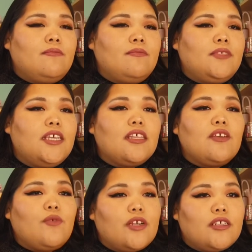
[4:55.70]

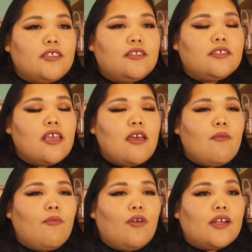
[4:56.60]
daily words
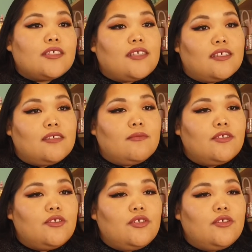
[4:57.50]
more
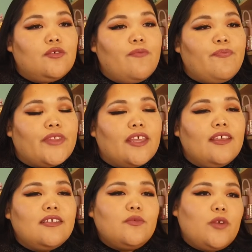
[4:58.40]
accessible to you, I
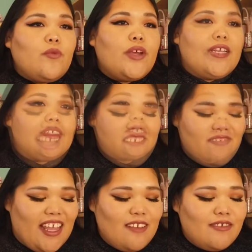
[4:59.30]
think is one way to start. I
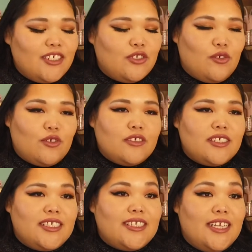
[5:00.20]
have language goals
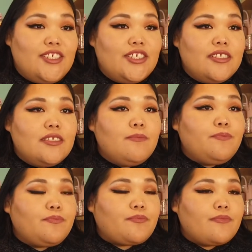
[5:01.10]
and intentions.
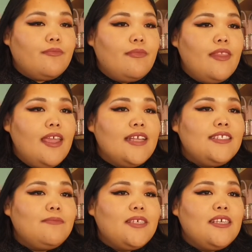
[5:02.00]
And
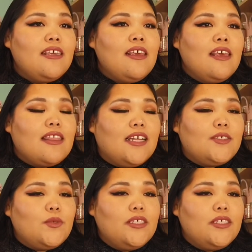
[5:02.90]
to me, that's really